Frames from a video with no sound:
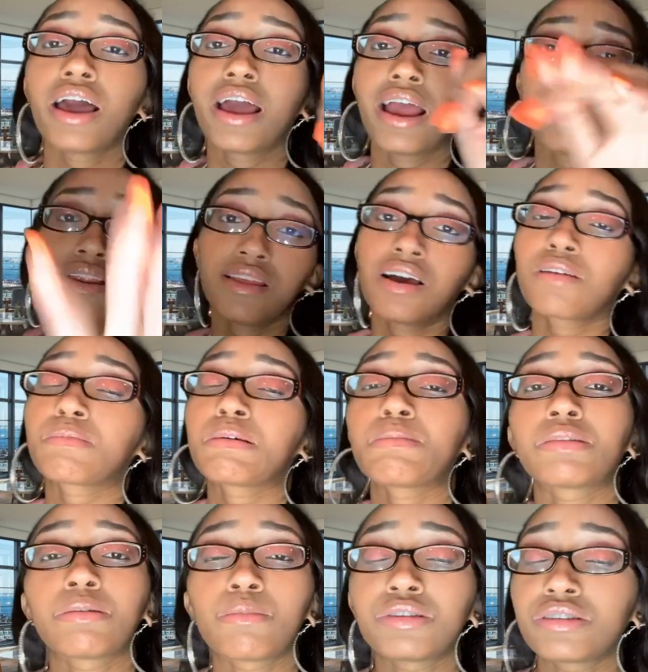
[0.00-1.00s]
And young
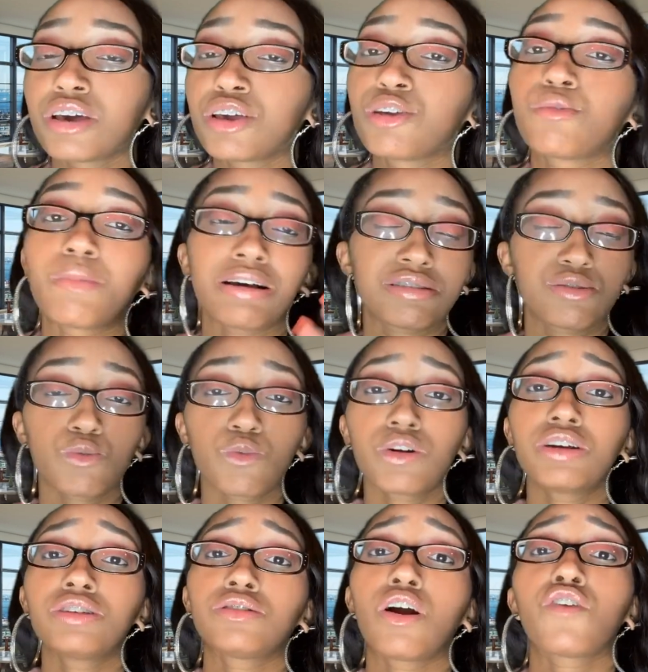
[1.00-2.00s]
people, let me tell you, my
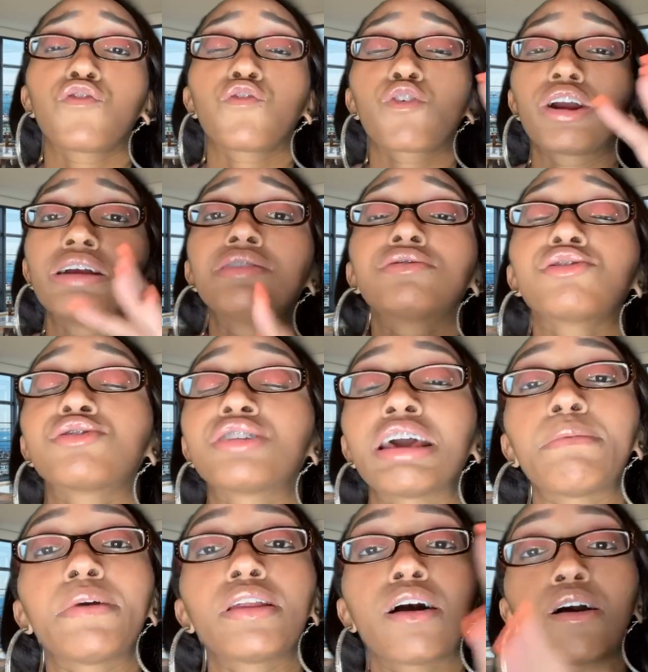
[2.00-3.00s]
stories are for
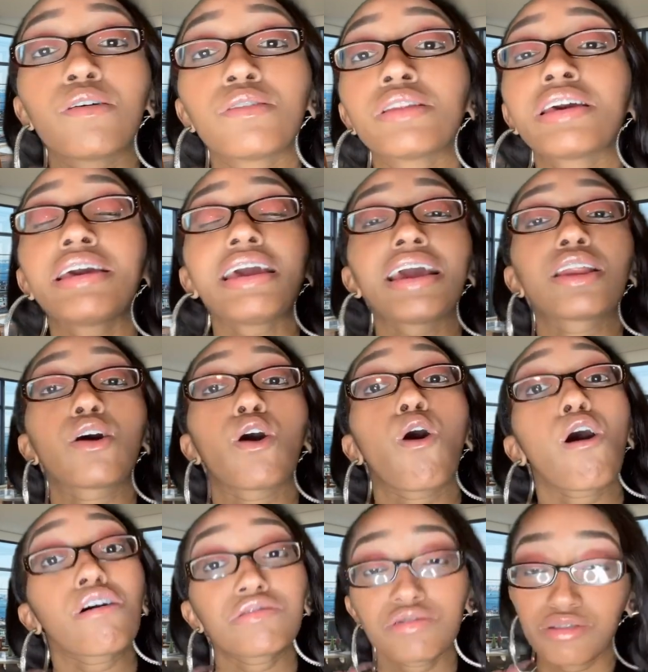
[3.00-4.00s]
entertainment only and
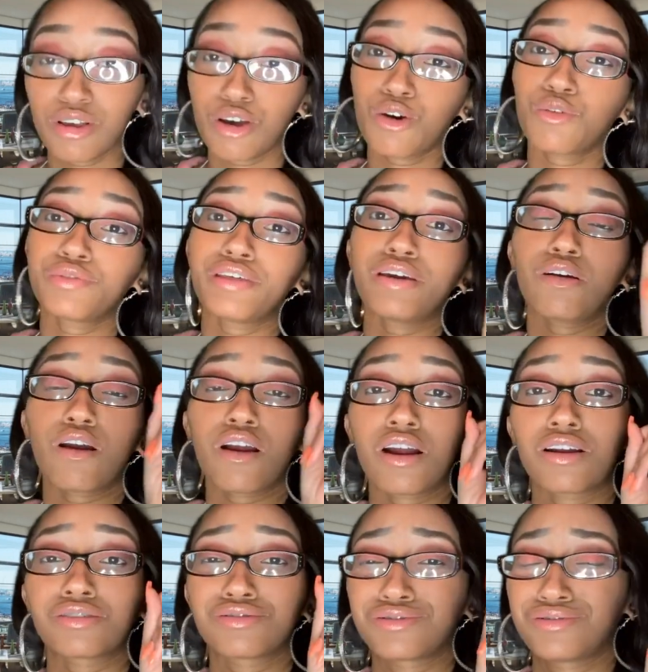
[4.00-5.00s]
also they
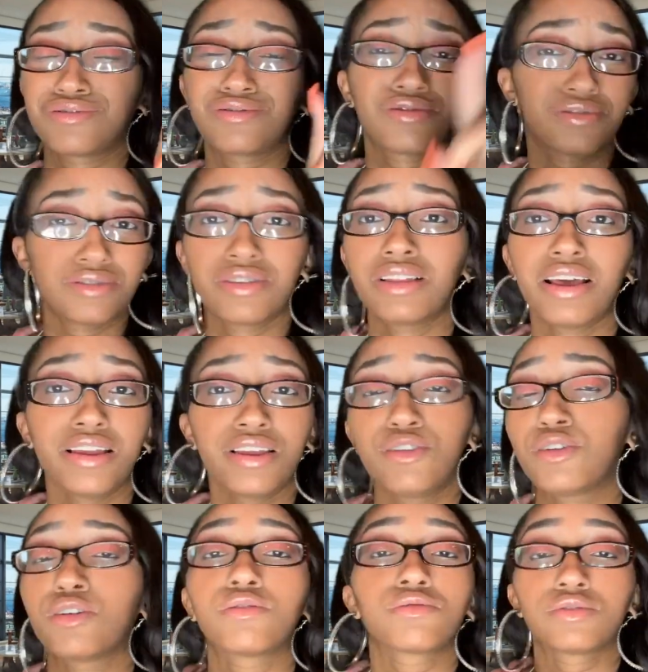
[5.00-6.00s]
are to let you
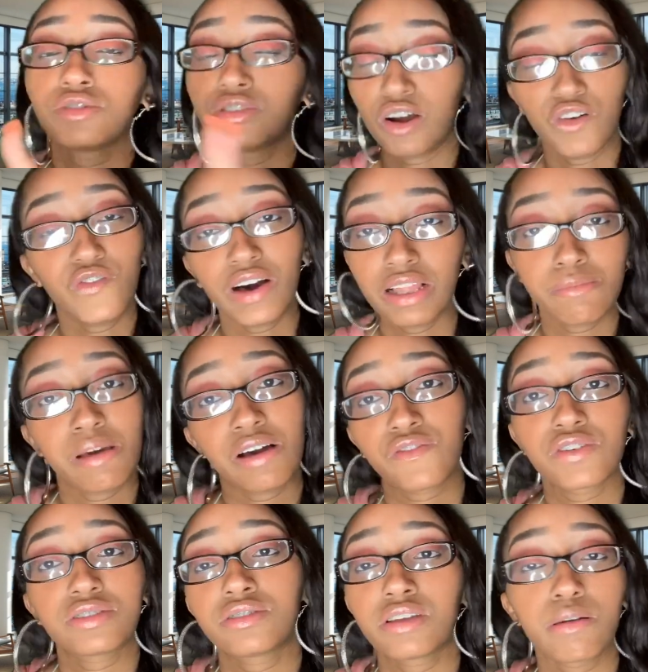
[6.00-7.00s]
know don't follow my
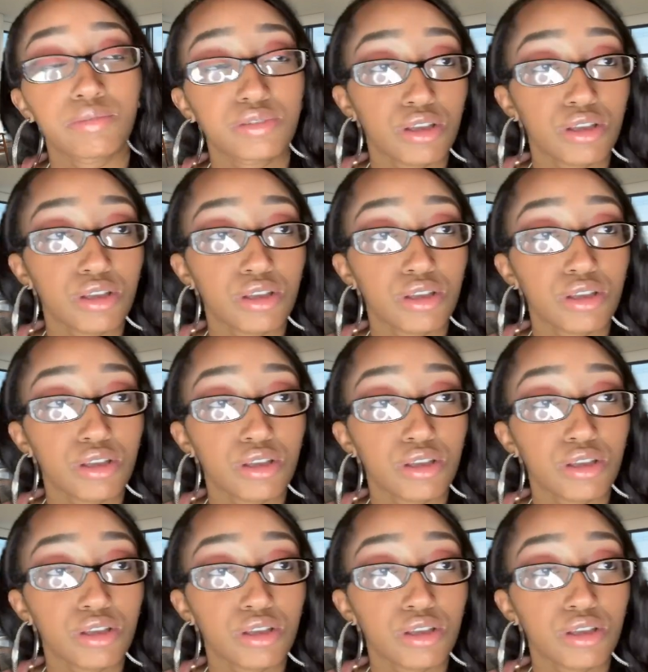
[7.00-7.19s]
footsteps.